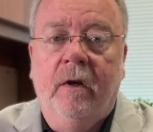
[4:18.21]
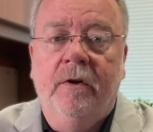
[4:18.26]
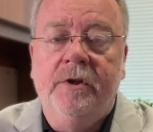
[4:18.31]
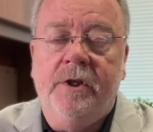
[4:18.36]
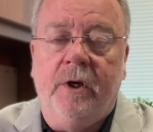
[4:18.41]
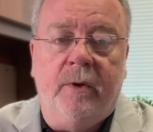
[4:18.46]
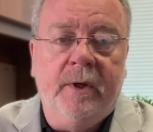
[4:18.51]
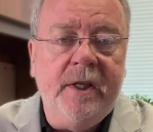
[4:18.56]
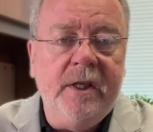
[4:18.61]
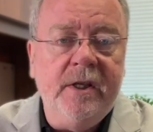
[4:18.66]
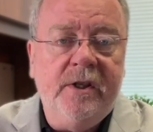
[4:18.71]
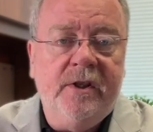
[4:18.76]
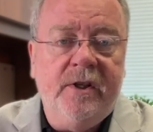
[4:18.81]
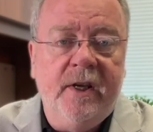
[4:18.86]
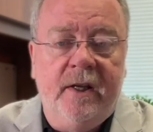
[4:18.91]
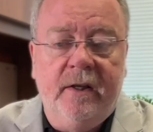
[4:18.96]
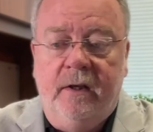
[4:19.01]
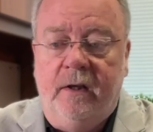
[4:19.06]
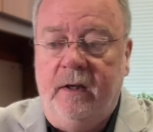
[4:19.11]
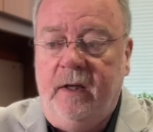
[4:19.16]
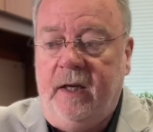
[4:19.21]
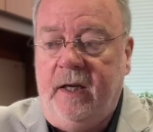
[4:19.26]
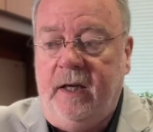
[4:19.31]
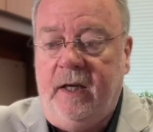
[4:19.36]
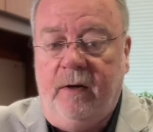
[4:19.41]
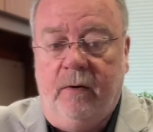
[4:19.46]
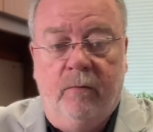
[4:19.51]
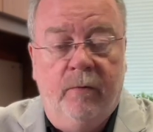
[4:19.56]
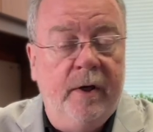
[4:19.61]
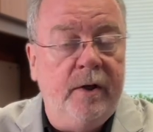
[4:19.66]
So he sent
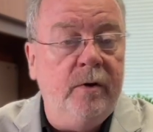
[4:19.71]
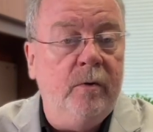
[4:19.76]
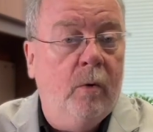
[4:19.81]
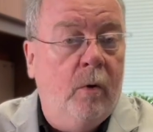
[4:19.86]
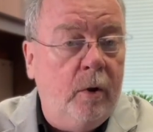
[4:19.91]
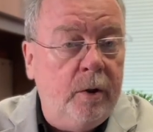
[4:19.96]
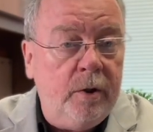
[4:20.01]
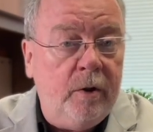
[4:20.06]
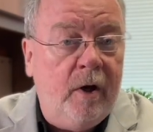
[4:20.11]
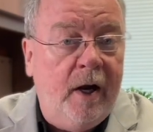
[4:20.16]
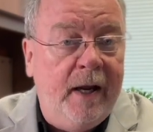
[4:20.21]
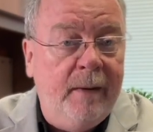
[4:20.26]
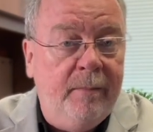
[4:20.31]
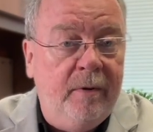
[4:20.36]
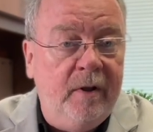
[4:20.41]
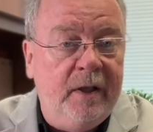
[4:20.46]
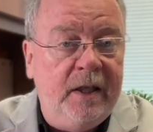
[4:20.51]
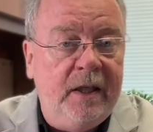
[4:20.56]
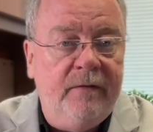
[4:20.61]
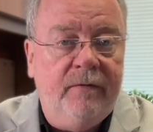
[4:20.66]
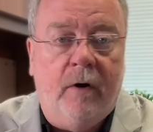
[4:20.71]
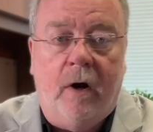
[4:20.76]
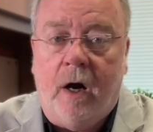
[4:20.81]
a written order, I believe,